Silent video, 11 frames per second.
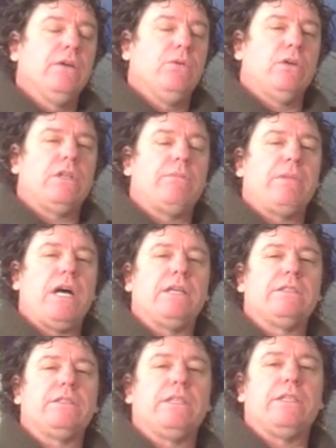where it
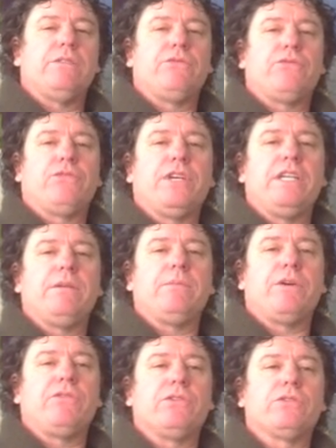combines the
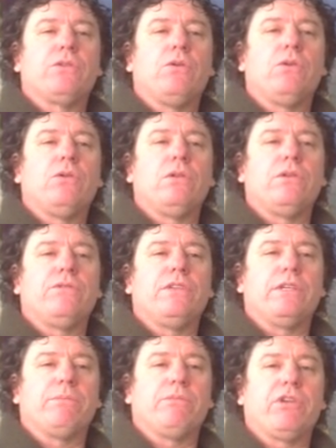freedom of the soul of
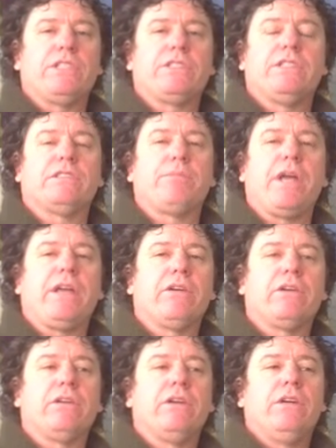the Impressionist
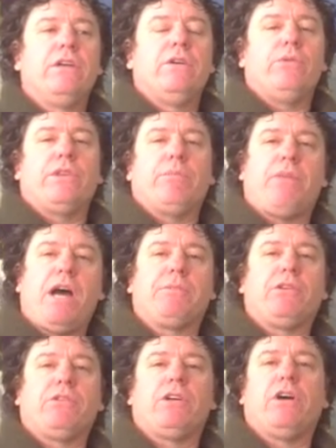painter with the
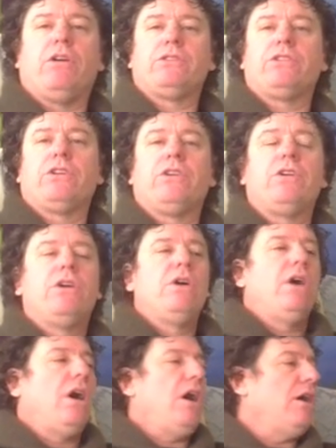popular culture
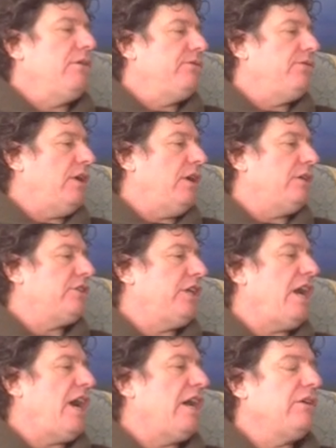of
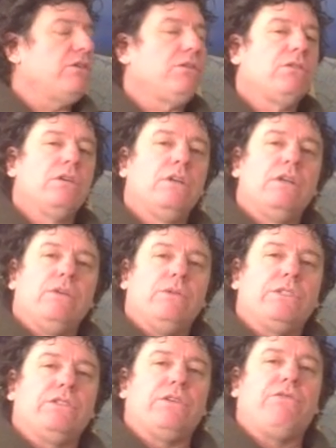Chicago,
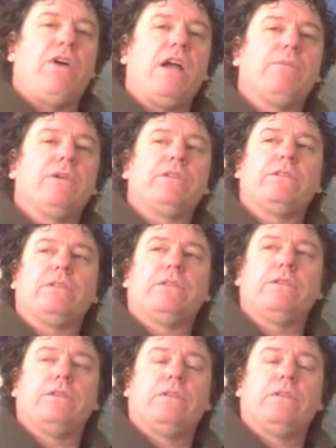which is a vibrant,